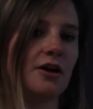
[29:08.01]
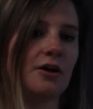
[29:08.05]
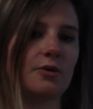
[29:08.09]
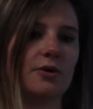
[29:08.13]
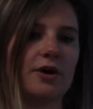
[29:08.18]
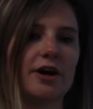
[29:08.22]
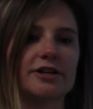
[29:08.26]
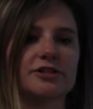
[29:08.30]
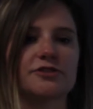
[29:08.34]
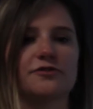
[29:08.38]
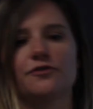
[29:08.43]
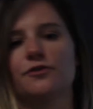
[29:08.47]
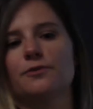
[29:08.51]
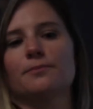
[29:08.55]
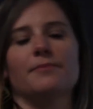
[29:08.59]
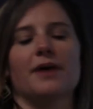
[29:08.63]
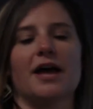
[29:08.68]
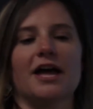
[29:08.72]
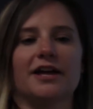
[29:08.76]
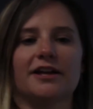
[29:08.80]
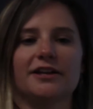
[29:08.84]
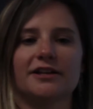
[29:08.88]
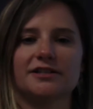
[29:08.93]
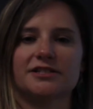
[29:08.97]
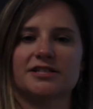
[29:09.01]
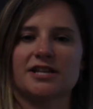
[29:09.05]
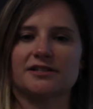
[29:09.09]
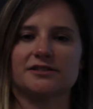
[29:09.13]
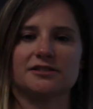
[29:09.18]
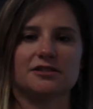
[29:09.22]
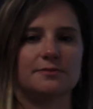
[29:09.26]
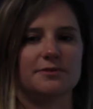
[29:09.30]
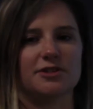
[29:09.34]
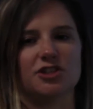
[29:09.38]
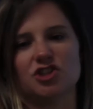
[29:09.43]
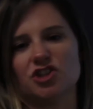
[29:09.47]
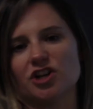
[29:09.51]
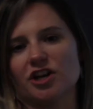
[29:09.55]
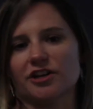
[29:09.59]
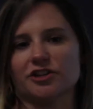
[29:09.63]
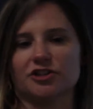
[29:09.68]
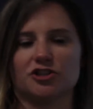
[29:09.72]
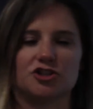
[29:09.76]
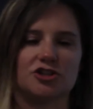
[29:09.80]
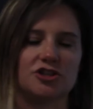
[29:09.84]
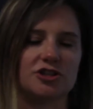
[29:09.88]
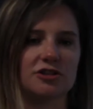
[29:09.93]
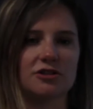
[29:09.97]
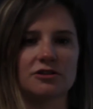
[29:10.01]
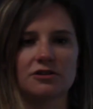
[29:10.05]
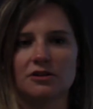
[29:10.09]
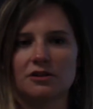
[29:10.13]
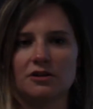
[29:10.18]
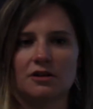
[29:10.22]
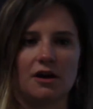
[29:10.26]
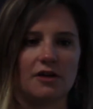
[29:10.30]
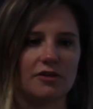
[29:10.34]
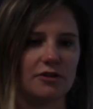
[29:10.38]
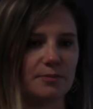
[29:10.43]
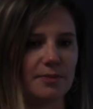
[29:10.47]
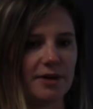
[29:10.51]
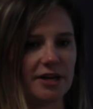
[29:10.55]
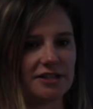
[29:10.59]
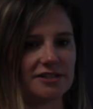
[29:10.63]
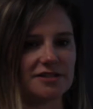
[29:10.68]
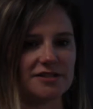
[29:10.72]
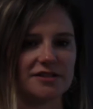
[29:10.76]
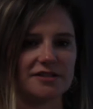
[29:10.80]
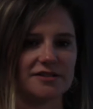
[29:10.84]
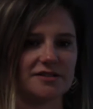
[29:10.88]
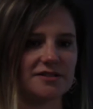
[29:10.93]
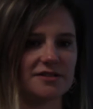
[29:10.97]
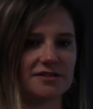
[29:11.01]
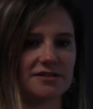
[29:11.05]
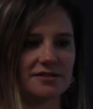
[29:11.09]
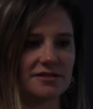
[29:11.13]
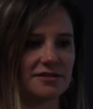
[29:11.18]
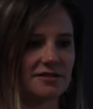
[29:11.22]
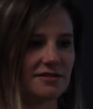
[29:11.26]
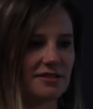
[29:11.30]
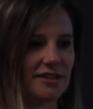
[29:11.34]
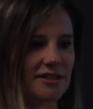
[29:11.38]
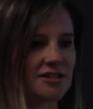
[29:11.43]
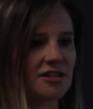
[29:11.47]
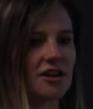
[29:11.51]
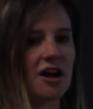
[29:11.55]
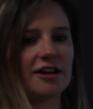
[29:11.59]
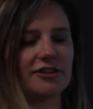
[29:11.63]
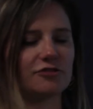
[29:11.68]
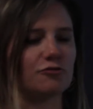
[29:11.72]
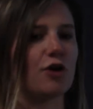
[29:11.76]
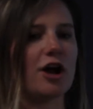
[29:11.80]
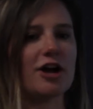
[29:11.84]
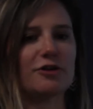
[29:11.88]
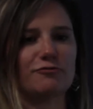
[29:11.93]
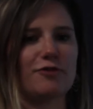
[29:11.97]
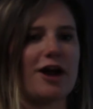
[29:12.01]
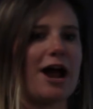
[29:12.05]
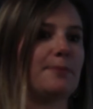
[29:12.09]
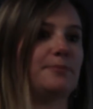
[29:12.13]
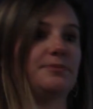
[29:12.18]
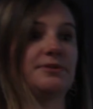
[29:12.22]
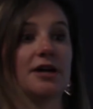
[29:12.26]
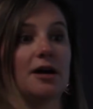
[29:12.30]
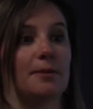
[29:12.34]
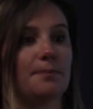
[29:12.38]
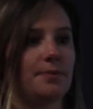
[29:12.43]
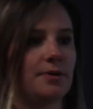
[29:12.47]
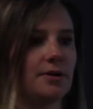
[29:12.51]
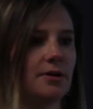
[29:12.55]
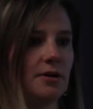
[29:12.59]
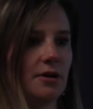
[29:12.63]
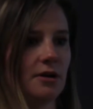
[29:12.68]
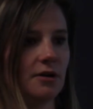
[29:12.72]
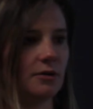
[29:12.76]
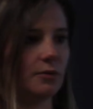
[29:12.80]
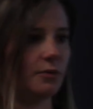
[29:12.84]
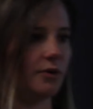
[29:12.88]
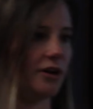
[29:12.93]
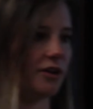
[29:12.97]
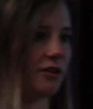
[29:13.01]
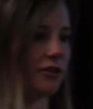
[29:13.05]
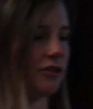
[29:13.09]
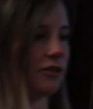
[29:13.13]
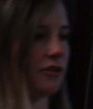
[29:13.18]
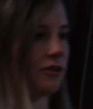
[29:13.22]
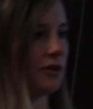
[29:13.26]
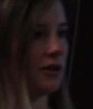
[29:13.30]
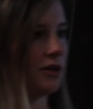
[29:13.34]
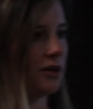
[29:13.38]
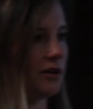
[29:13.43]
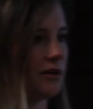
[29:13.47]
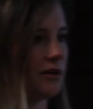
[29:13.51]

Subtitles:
Whereas for men, it tends to be judged on the basis, it's not wrapped up with